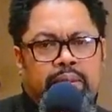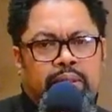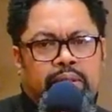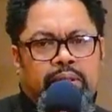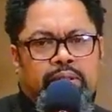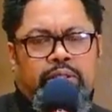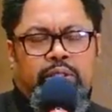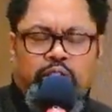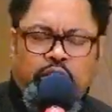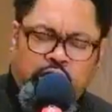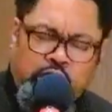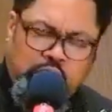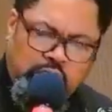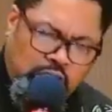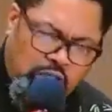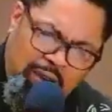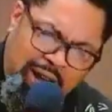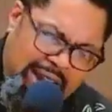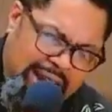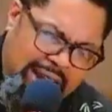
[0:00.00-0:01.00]
to
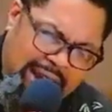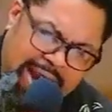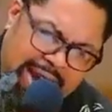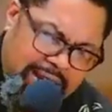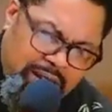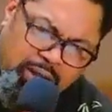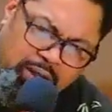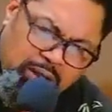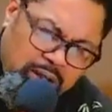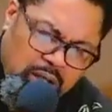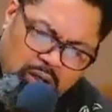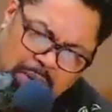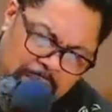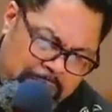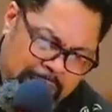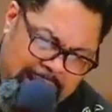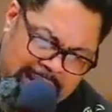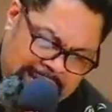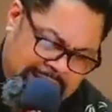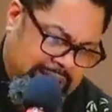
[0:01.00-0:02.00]
strain a little
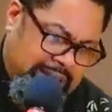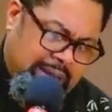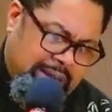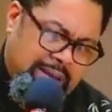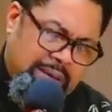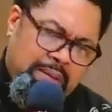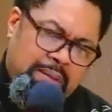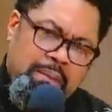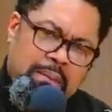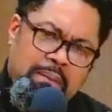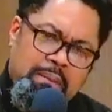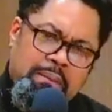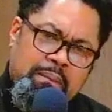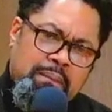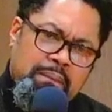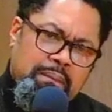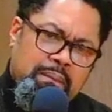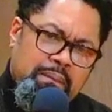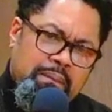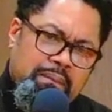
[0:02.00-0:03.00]
bit.
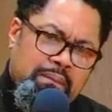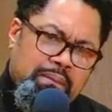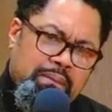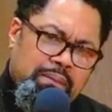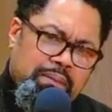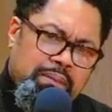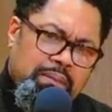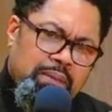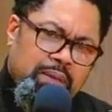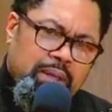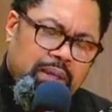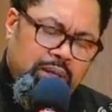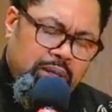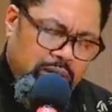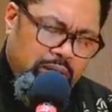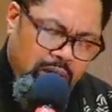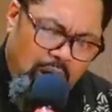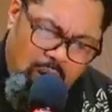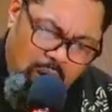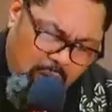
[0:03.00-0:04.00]
You
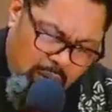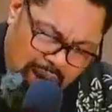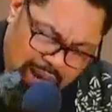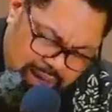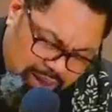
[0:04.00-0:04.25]
don't want to